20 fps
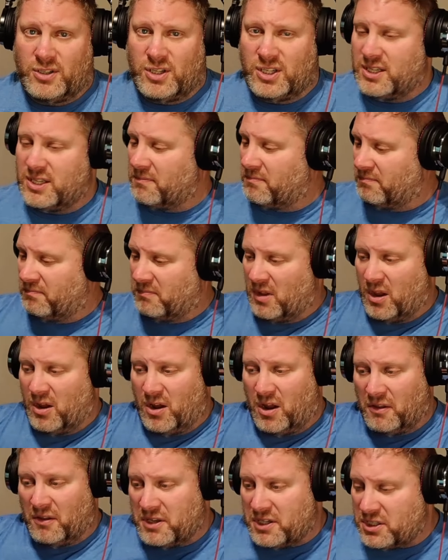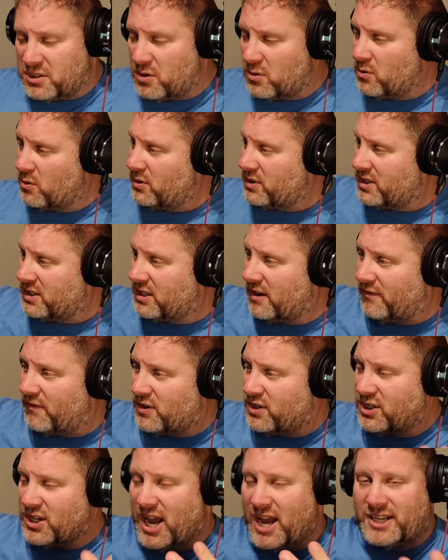Just on the stools,
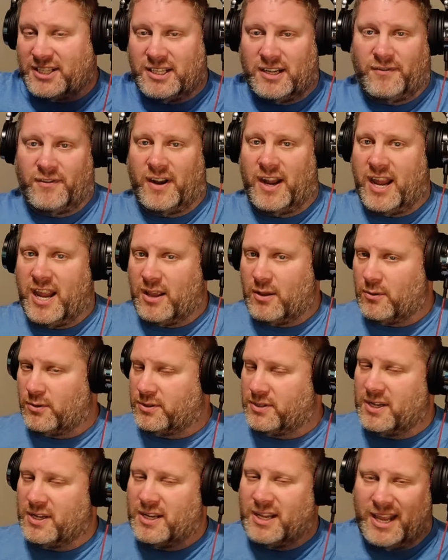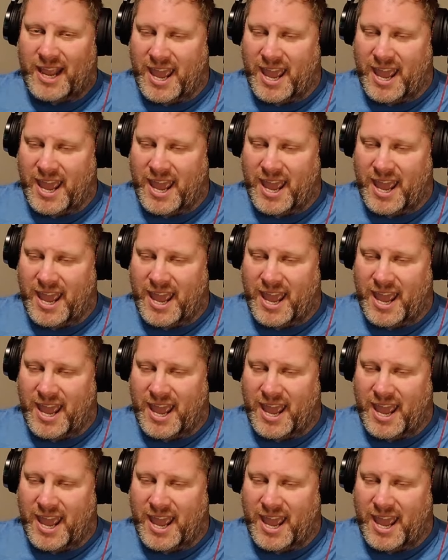different shots, different angles.